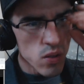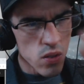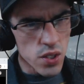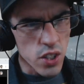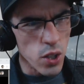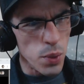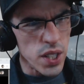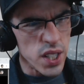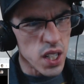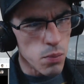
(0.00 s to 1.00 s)
It's gonna be
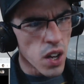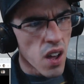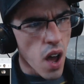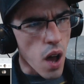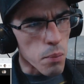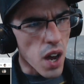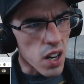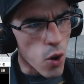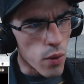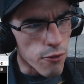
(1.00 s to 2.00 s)
deep. I'm not
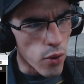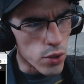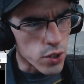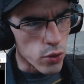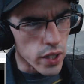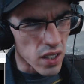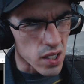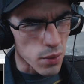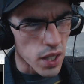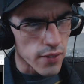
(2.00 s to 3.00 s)
going full screen because I'm
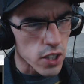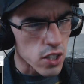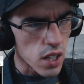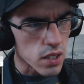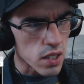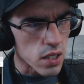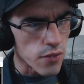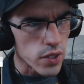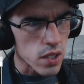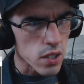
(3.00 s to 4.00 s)
gonna have to check to see if
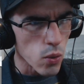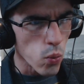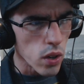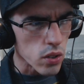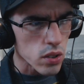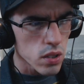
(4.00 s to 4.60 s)
this still works.